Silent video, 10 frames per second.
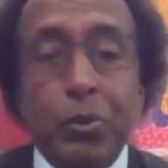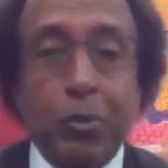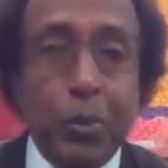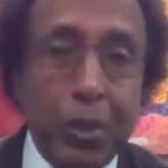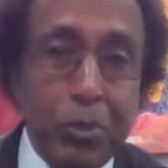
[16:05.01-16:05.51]

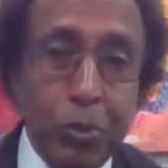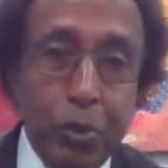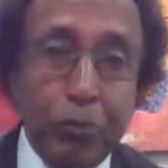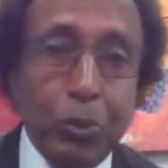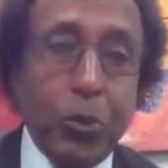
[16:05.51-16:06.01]
with the
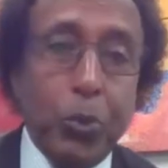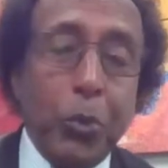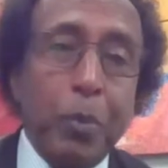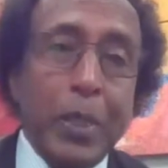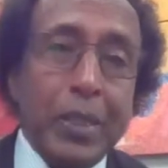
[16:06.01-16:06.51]
SWIFT
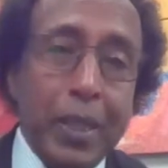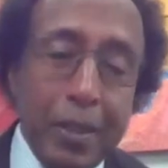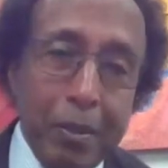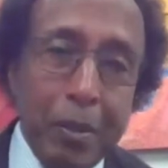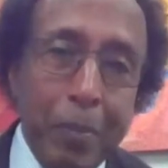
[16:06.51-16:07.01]
group
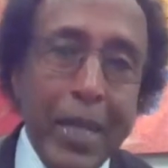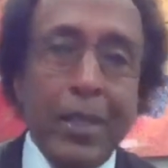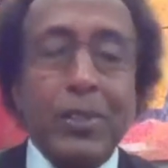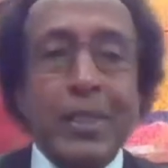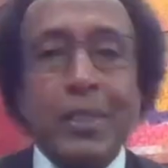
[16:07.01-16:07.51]
and the
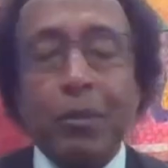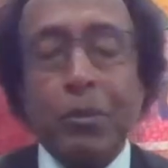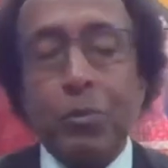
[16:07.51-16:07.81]
banks